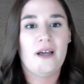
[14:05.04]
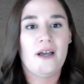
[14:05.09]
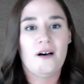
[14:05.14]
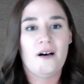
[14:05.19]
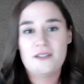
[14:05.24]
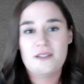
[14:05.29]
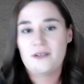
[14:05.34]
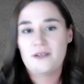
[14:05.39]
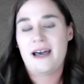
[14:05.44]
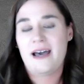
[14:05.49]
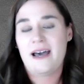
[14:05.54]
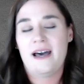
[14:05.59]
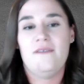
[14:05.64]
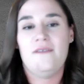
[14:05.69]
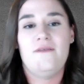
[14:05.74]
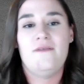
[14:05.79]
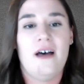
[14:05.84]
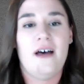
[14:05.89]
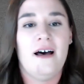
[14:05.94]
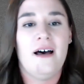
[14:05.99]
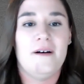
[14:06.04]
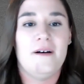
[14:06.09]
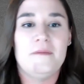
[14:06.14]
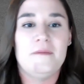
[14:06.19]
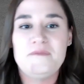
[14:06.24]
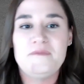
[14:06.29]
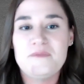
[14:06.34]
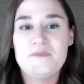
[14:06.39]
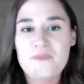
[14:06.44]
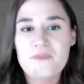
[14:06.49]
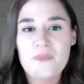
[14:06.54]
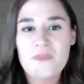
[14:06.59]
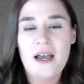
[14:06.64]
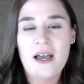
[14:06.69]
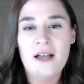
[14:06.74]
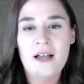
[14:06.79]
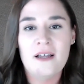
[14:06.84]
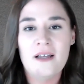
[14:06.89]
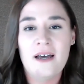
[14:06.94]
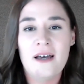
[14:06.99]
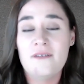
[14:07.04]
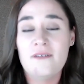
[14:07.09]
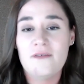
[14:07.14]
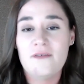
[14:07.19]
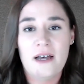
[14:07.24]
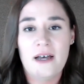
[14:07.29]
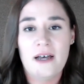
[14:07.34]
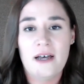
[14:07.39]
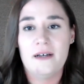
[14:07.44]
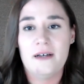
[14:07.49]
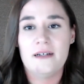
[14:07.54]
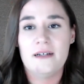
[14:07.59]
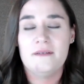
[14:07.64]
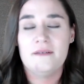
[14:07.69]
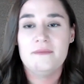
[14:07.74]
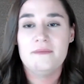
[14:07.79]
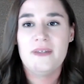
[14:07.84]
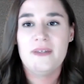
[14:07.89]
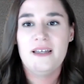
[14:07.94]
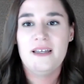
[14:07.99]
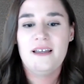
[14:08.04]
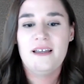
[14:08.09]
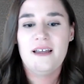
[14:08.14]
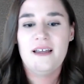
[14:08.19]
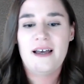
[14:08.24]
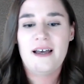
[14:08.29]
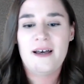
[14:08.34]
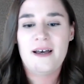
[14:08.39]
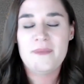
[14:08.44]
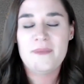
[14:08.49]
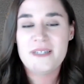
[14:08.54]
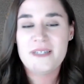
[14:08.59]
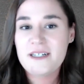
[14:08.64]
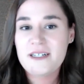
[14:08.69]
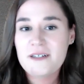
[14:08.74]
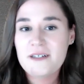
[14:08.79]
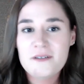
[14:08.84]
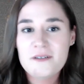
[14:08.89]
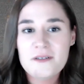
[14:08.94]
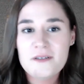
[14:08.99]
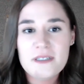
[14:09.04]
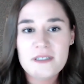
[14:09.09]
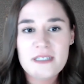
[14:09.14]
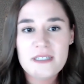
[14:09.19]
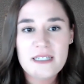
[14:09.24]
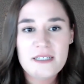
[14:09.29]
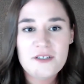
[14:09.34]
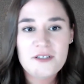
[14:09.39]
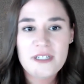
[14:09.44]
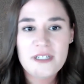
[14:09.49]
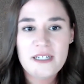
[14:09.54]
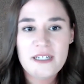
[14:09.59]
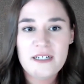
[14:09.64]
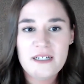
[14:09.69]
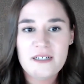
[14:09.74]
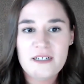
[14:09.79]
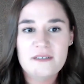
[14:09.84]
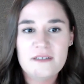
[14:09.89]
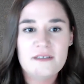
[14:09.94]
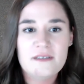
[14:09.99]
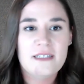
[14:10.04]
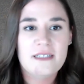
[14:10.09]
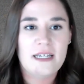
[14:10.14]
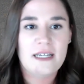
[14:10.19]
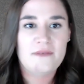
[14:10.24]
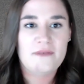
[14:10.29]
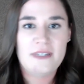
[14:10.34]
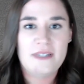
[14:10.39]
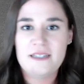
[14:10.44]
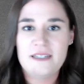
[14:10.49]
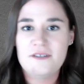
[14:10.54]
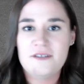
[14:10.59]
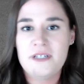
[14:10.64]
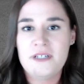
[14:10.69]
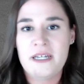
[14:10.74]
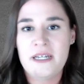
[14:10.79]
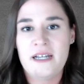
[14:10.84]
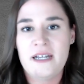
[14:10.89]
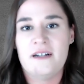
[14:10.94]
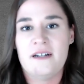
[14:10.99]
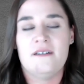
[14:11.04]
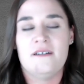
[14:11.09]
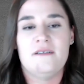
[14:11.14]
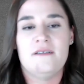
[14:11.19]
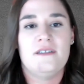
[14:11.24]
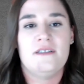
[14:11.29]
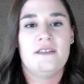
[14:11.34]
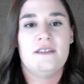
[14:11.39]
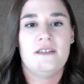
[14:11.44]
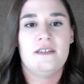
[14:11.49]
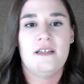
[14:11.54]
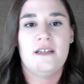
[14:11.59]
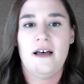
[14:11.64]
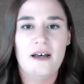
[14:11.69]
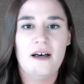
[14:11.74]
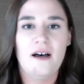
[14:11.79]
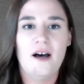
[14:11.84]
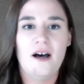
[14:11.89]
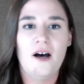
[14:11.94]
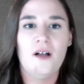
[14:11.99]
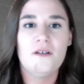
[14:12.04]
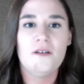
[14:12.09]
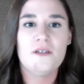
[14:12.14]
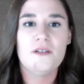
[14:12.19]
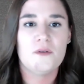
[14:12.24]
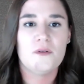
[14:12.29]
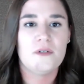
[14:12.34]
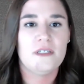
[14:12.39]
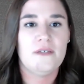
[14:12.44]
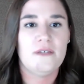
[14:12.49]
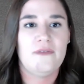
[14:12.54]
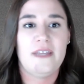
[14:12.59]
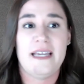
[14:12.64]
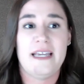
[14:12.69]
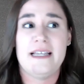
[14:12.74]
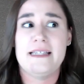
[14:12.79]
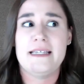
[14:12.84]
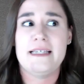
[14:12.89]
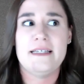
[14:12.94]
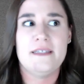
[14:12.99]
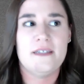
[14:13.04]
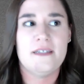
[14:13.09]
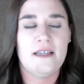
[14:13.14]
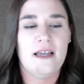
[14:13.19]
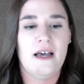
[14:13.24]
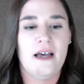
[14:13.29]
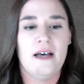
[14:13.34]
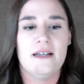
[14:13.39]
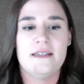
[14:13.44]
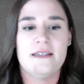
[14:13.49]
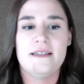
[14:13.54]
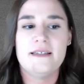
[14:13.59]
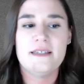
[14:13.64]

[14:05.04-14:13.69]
But we also have a lot of materials engineers, safety engineers, all sorts of things, in